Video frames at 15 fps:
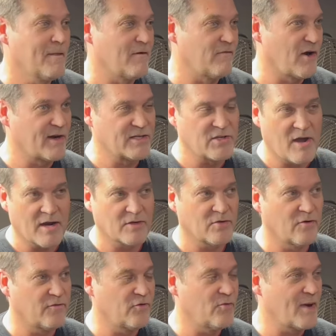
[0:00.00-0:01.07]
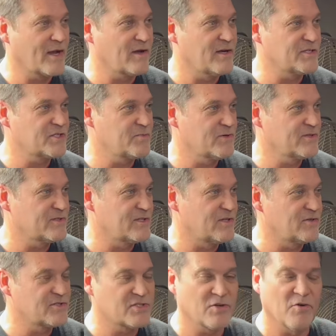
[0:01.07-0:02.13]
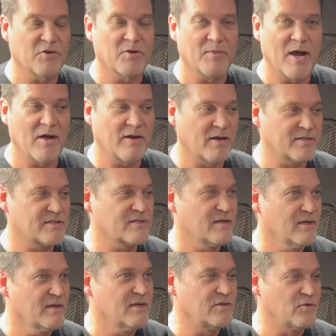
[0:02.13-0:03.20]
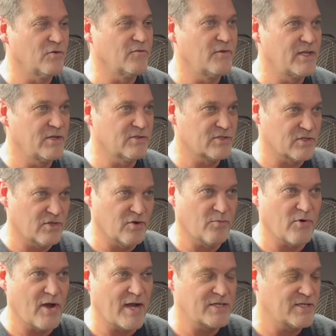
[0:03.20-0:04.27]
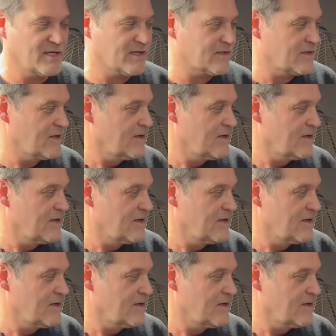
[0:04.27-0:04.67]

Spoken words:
I've already talked to a few of my customers, and they're stoked about us doing videos of their project,